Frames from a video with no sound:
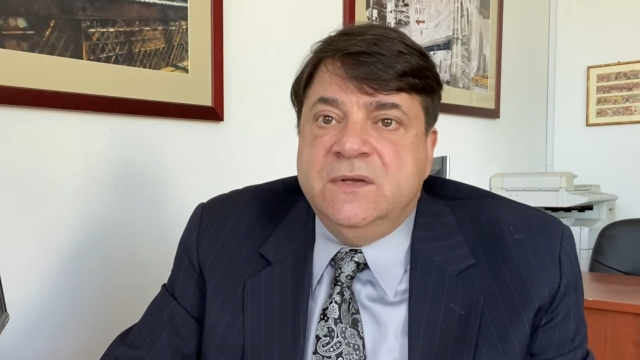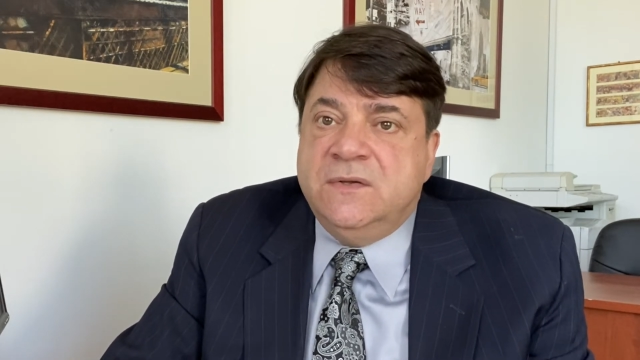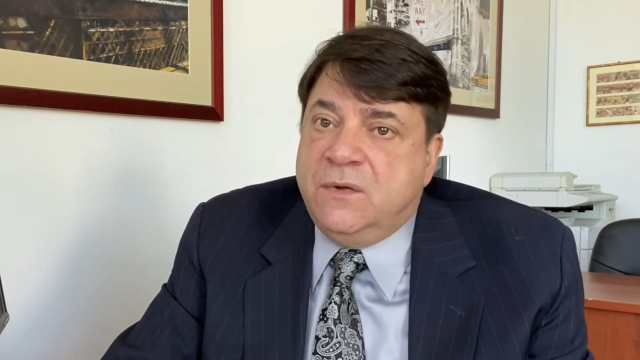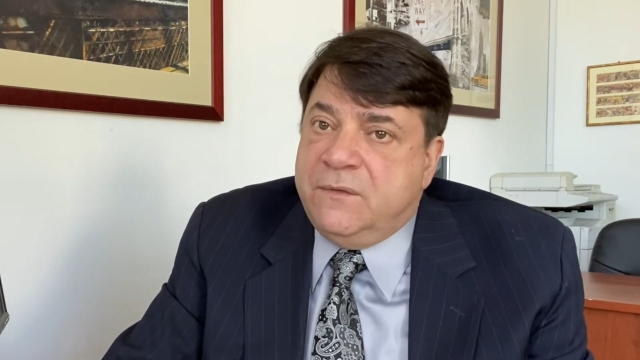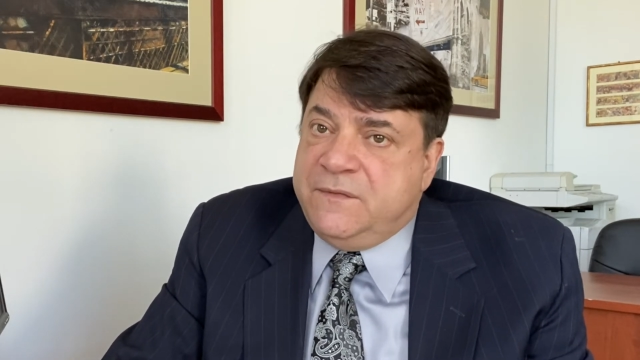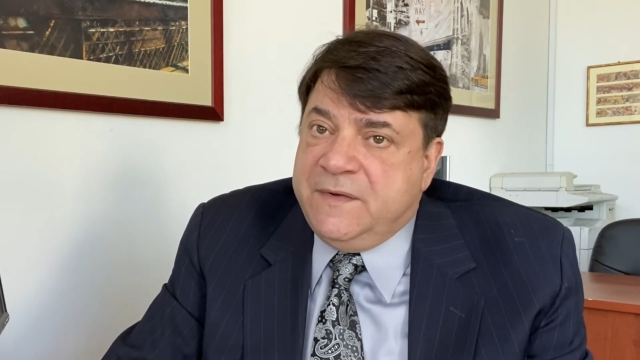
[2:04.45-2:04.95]

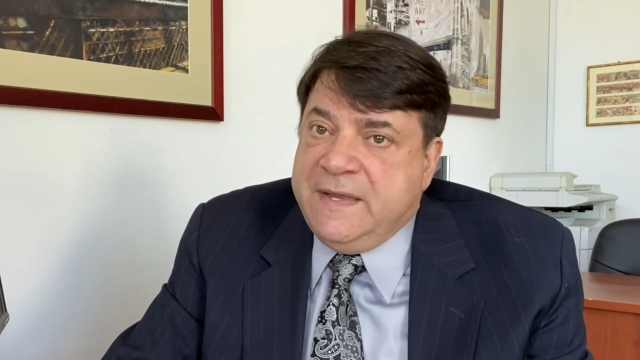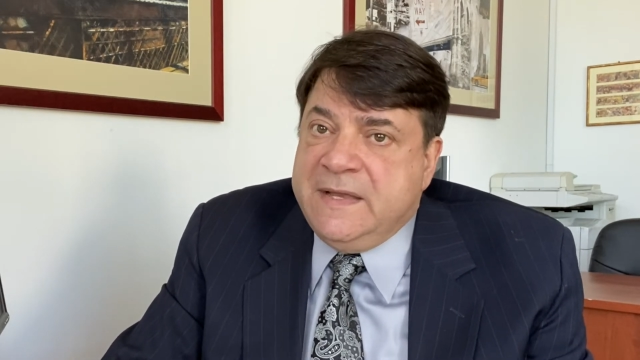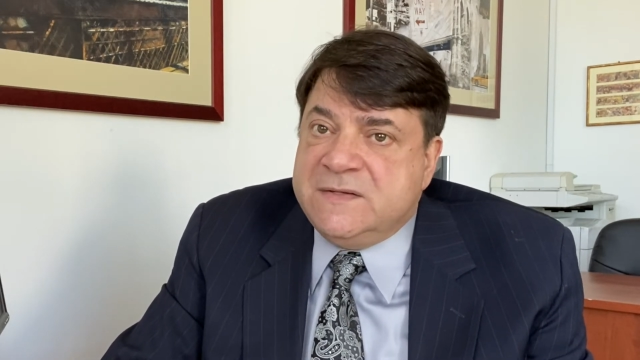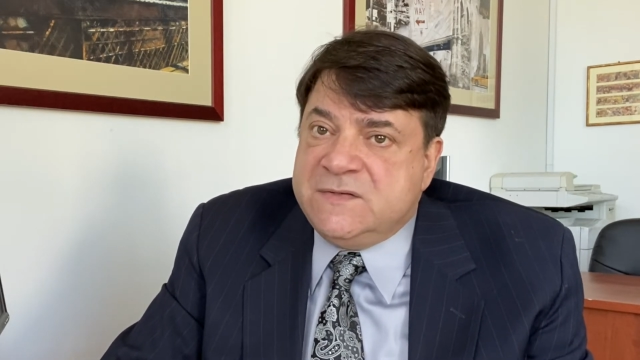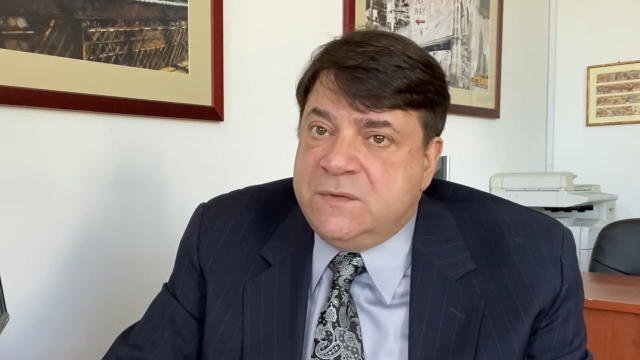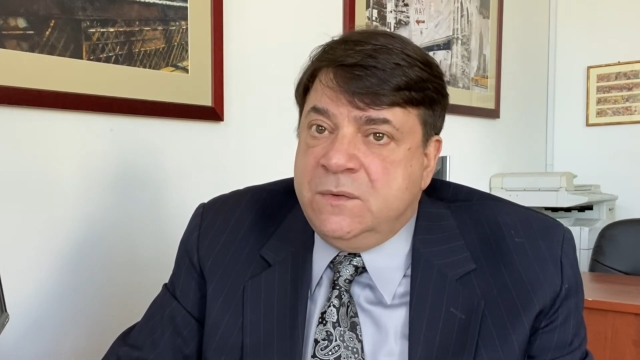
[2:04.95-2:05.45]
Don't
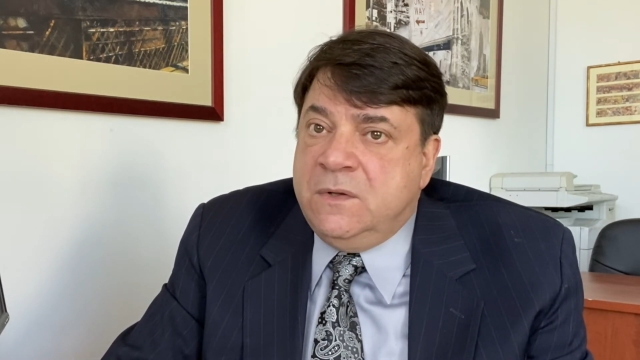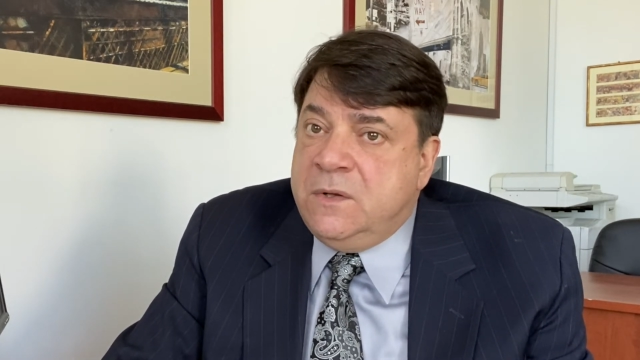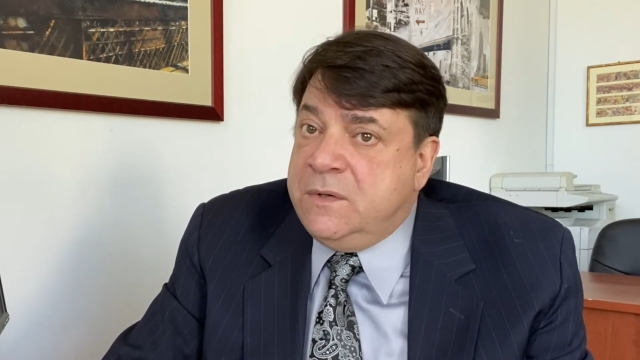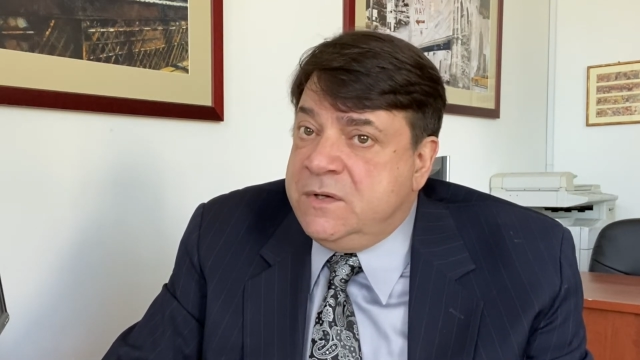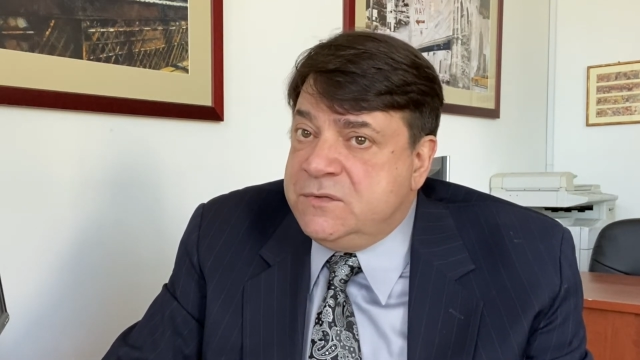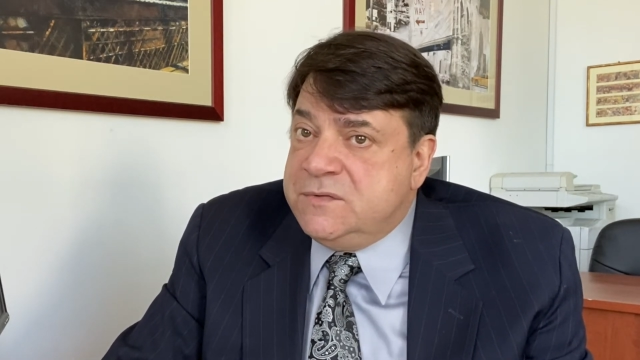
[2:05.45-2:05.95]
forget, student
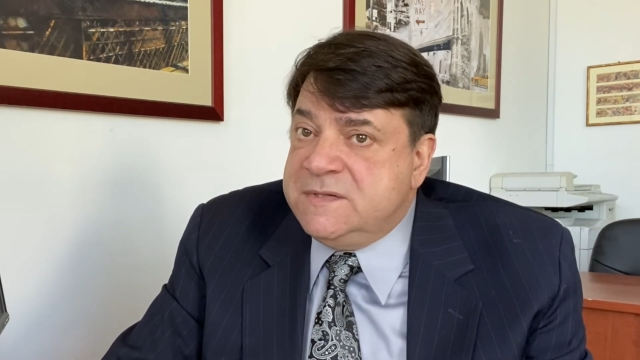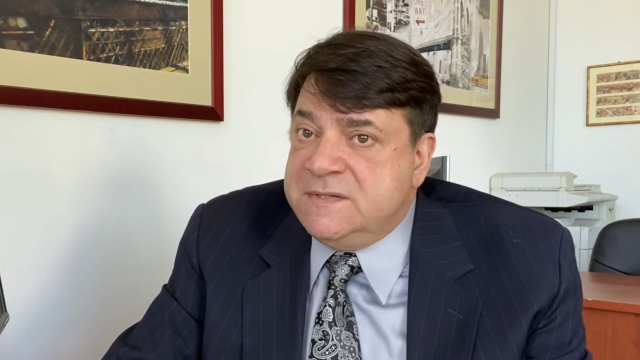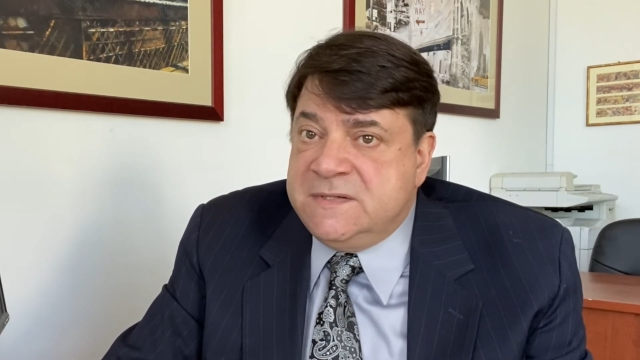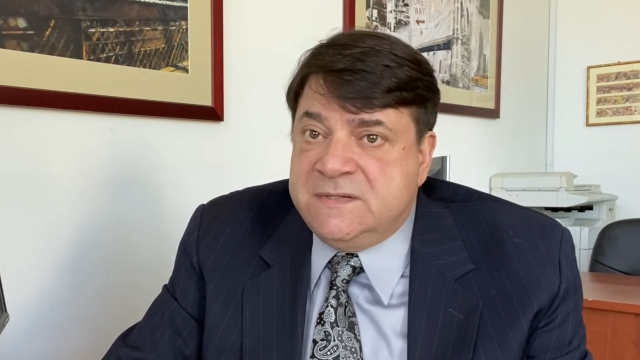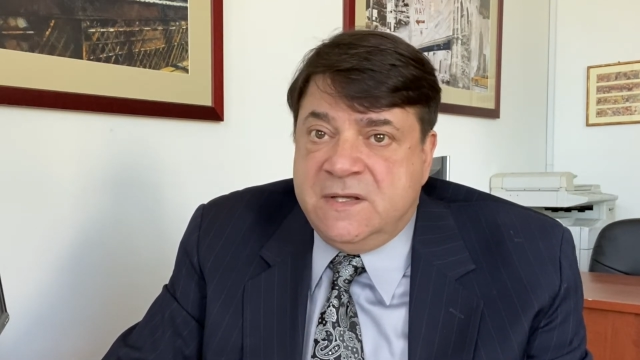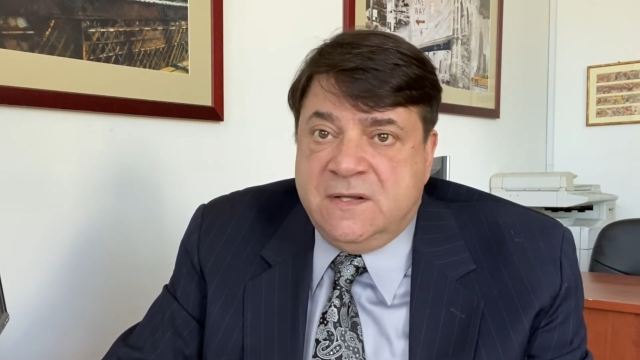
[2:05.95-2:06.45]
loan interest
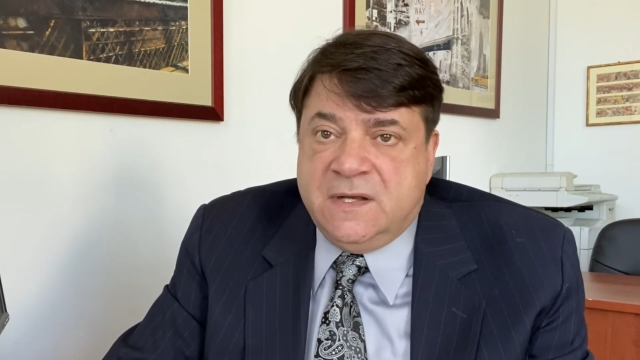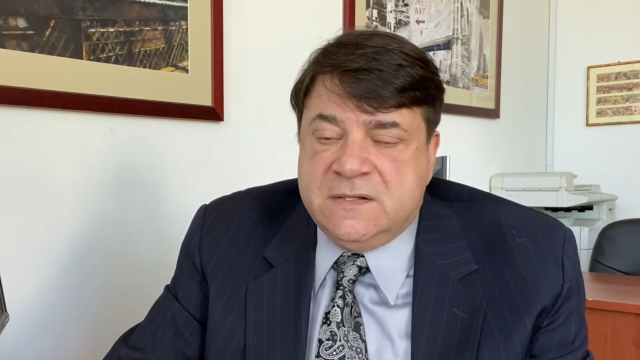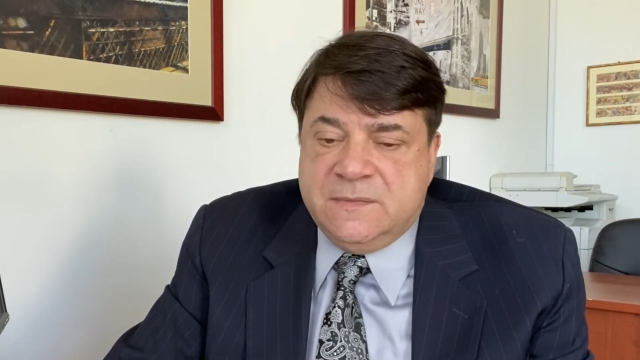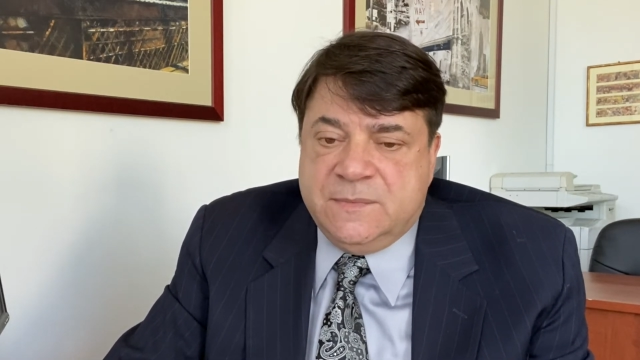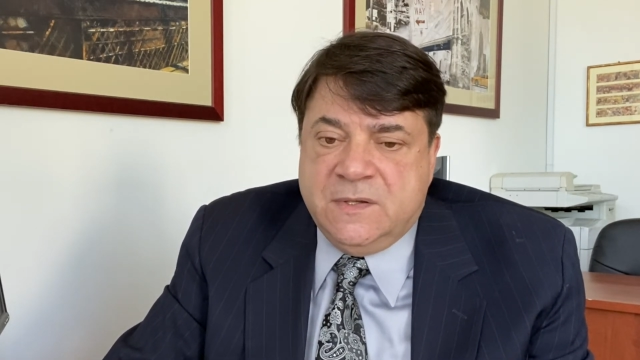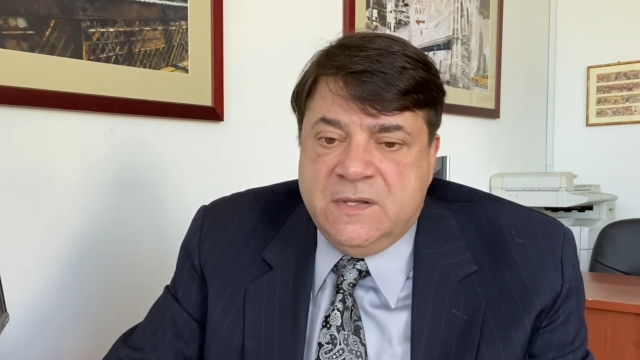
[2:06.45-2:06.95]
is
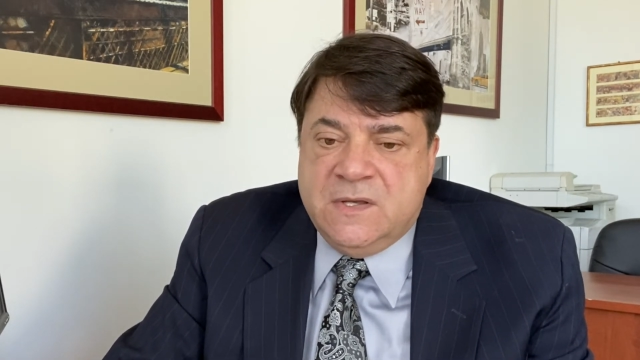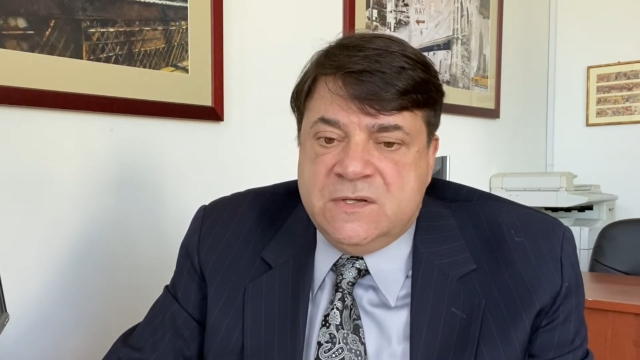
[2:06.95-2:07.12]
deductible.